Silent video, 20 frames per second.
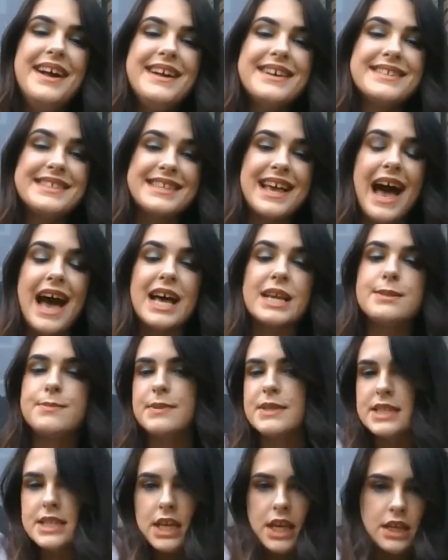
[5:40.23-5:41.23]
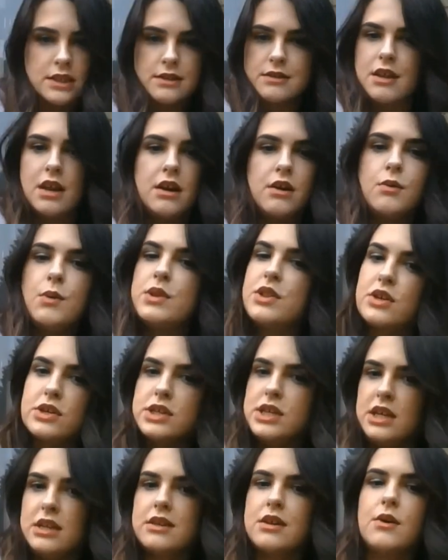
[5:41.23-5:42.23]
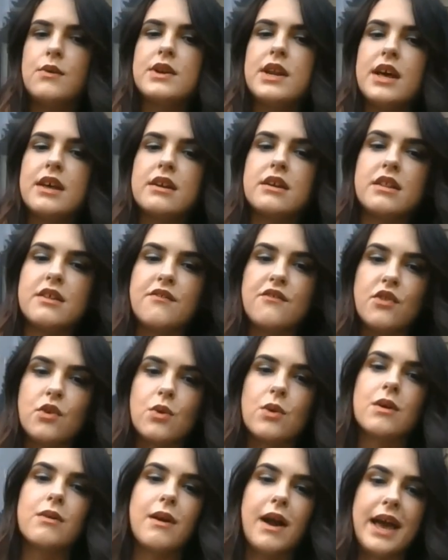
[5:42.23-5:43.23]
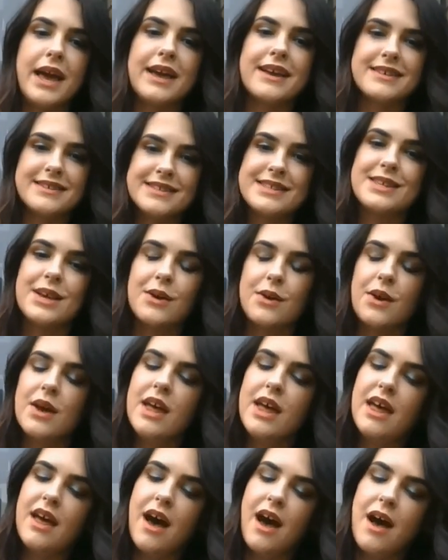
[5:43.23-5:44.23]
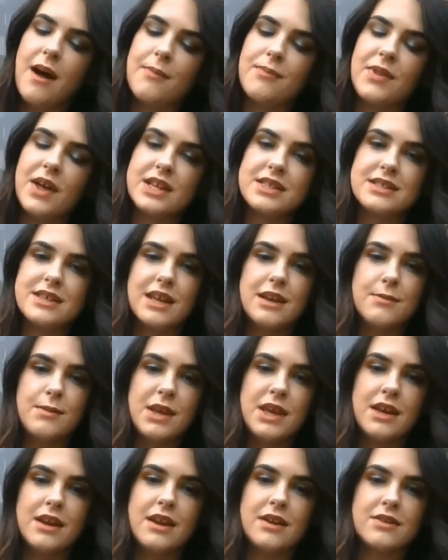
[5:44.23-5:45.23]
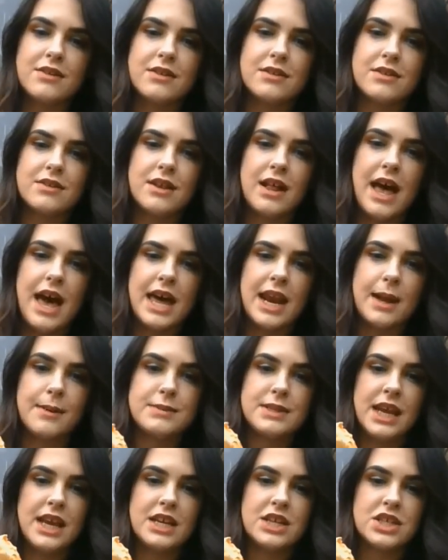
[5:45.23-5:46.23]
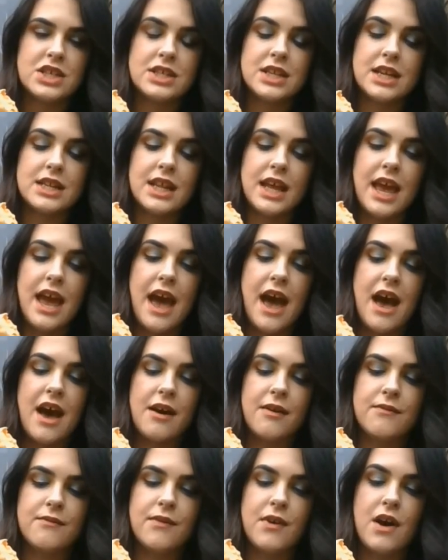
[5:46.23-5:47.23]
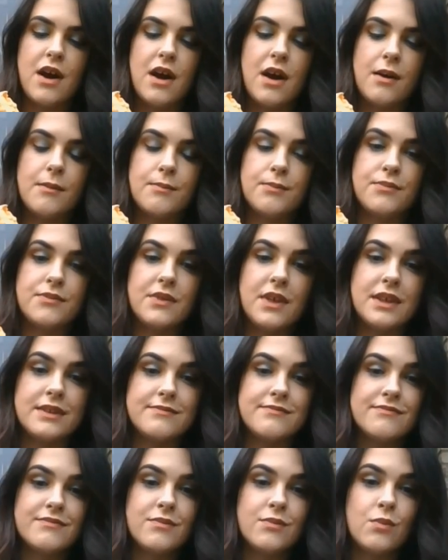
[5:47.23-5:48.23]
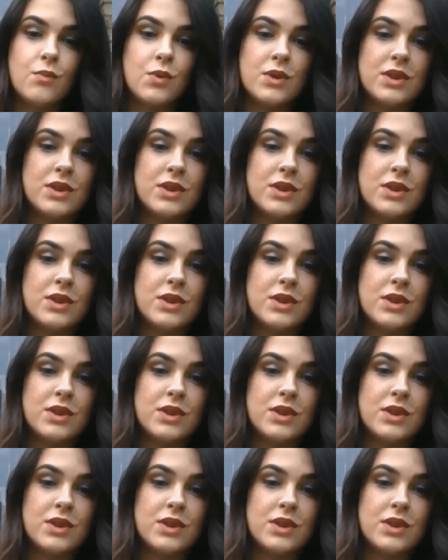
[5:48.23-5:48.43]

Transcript: size because they, they don't want their teeth going down to the floor, right? So um, that's gonna be another little adaptation that they have um, that, with